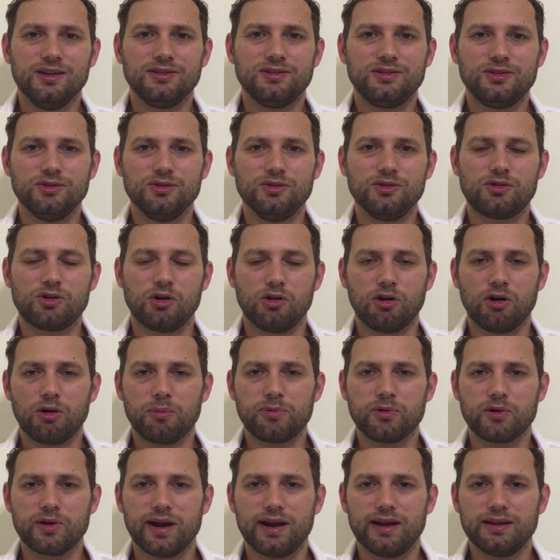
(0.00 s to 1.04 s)
to
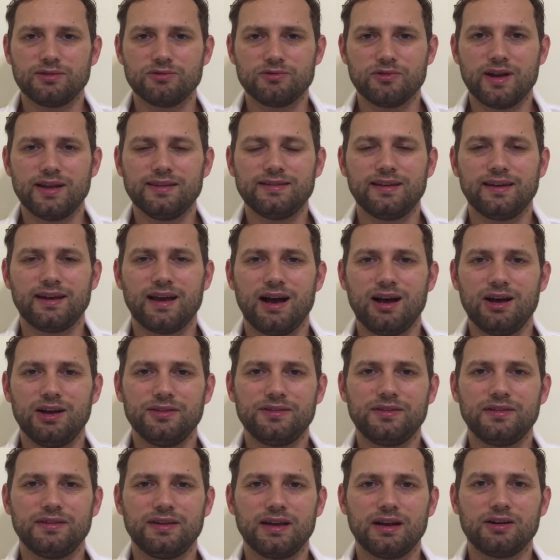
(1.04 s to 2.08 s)
cooperate renting
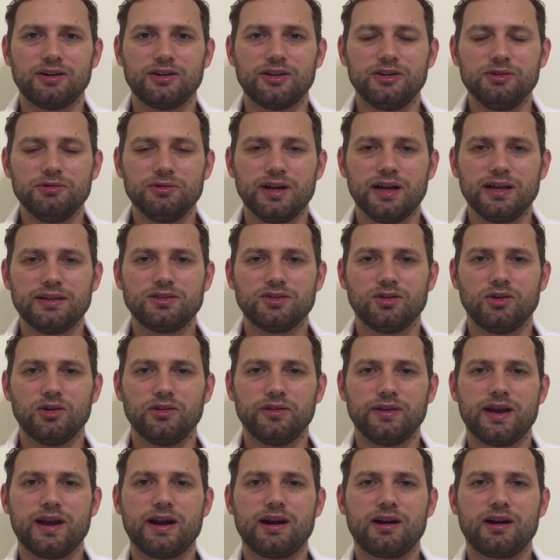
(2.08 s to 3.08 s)
out their units on